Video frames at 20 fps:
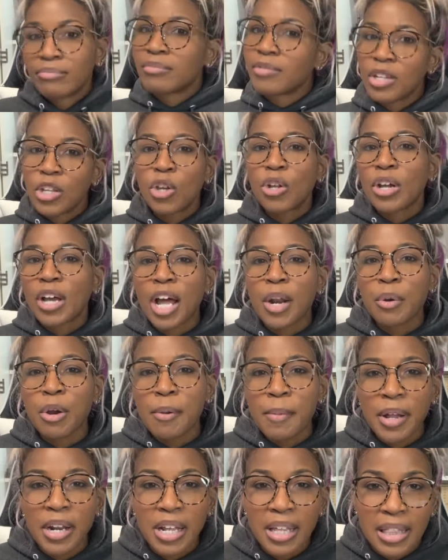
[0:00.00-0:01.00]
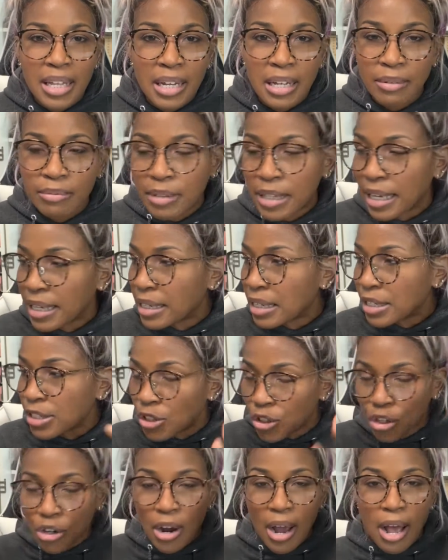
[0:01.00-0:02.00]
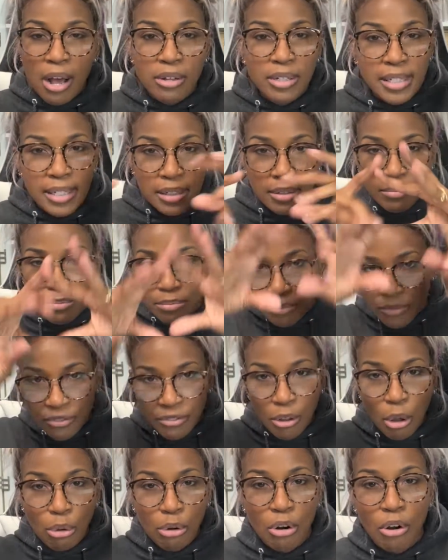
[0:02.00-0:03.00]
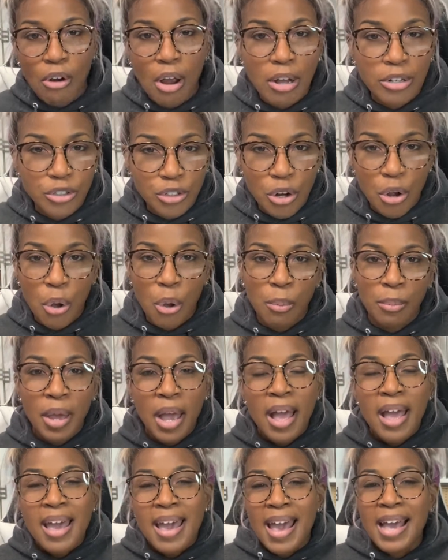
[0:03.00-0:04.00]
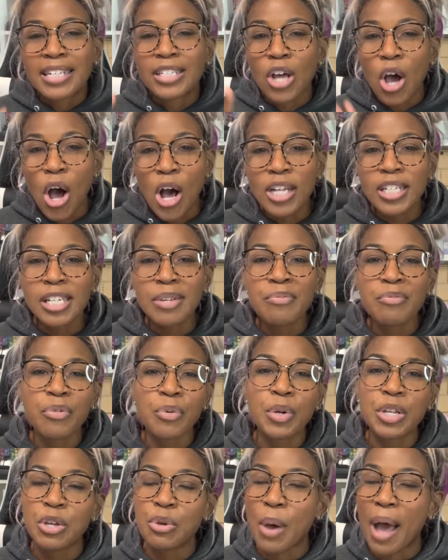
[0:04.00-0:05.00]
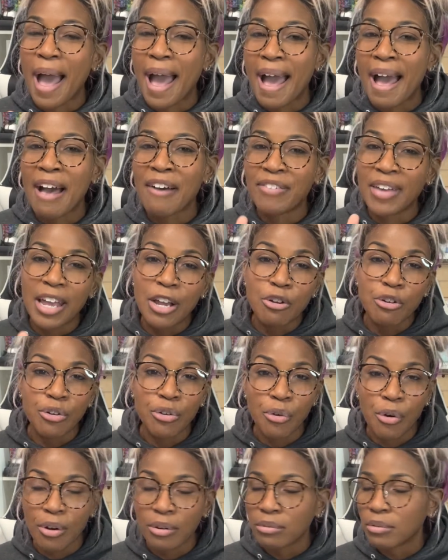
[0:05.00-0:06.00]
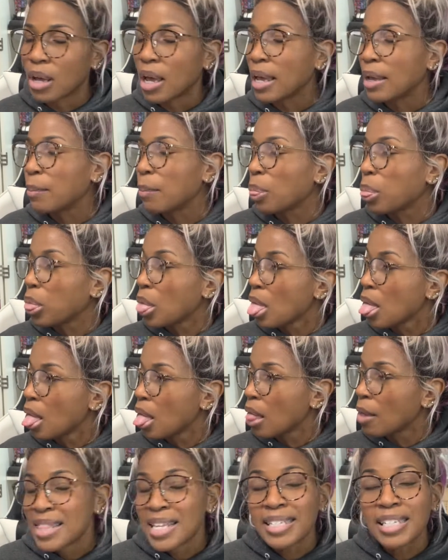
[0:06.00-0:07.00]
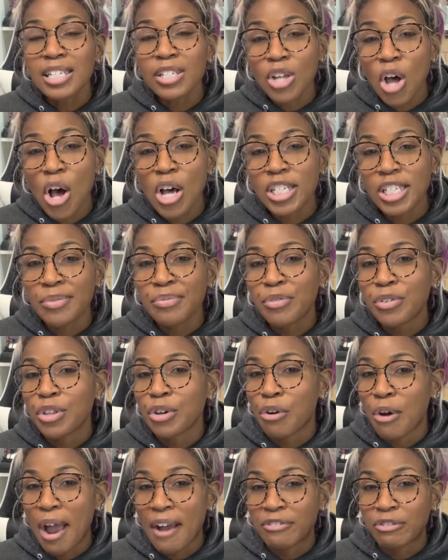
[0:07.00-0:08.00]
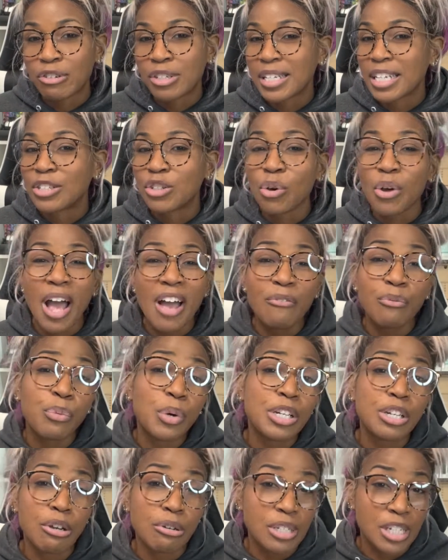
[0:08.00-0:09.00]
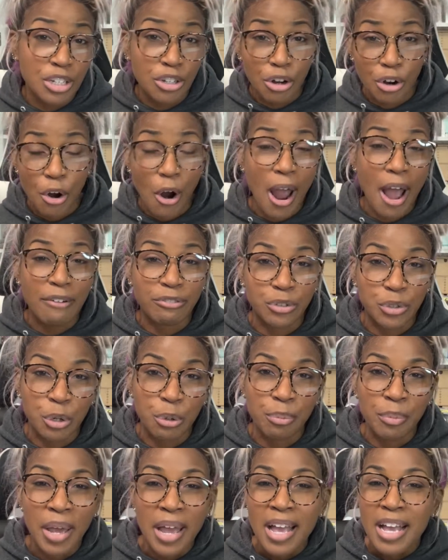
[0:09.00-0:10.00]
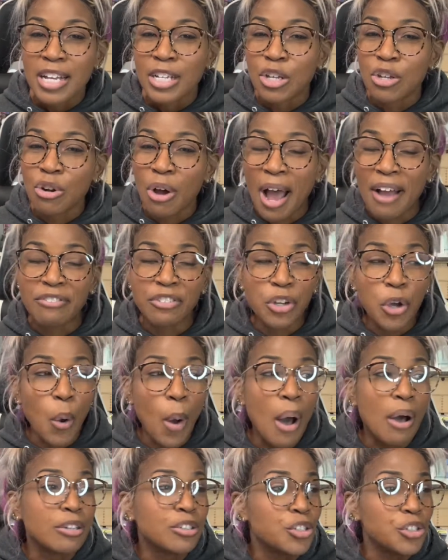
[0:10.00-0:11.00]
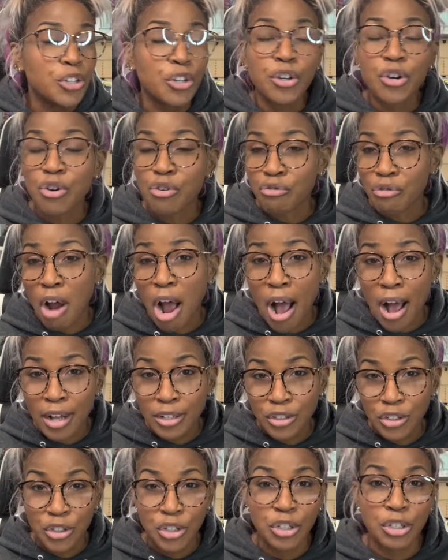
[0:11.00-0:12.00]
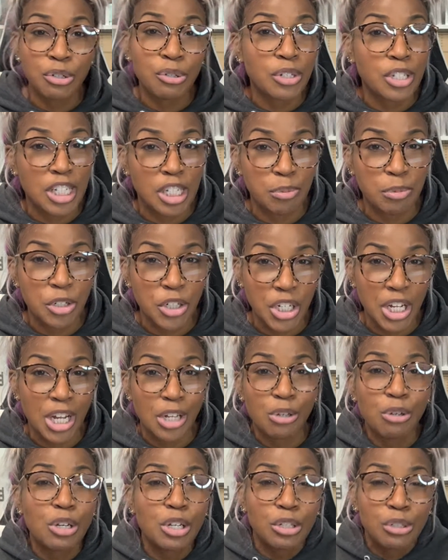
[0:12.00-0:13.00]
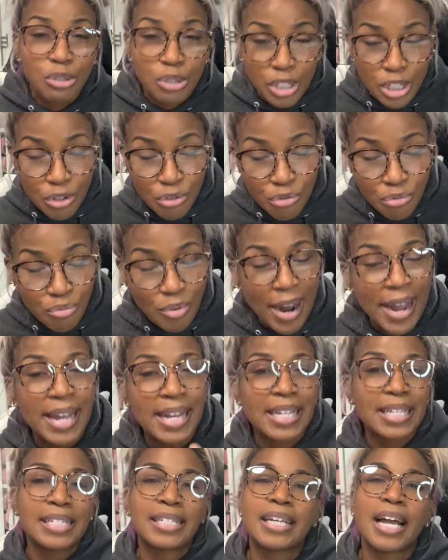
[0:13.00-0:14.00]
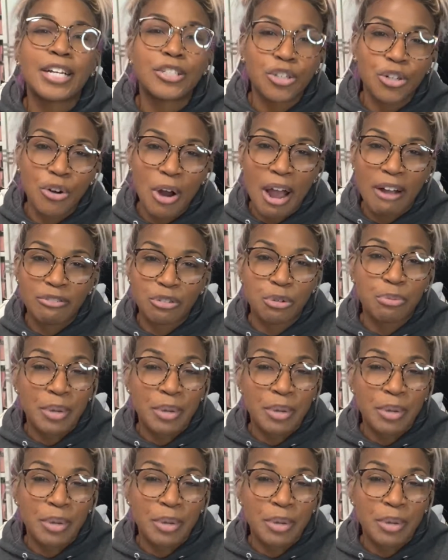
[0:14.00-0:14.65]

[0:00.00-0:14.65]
you don't gotta worry about anything getting into your house and floating around your home. It's awesome for when you have this is awesome for the crafters that don't have windows in their craft room. You don't have to go out into your garage to use this machine. You can use it right inside your craft room